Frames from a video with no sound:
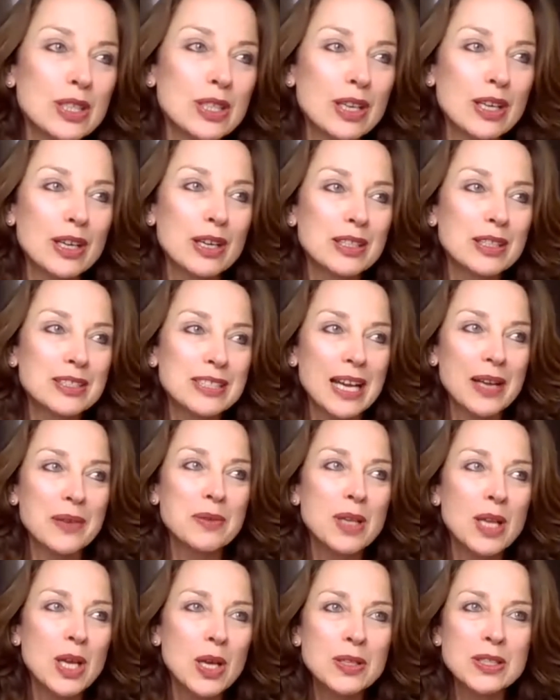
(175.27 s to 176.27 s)

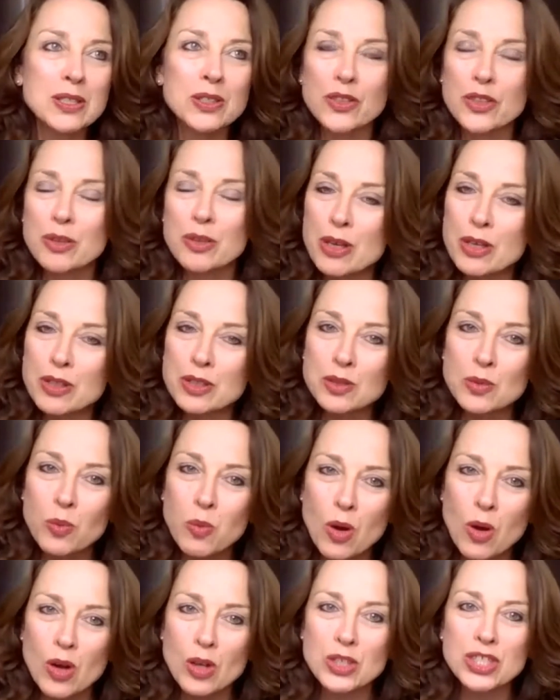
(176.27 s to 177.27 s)
downloaded or the most
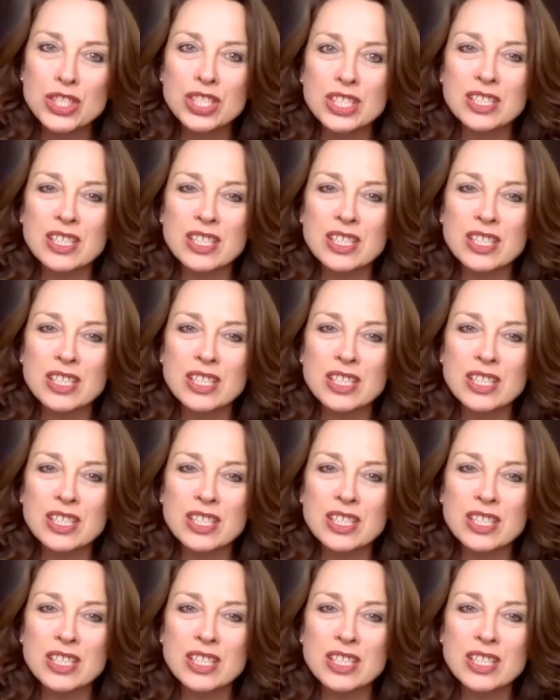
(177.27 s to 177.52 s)
watched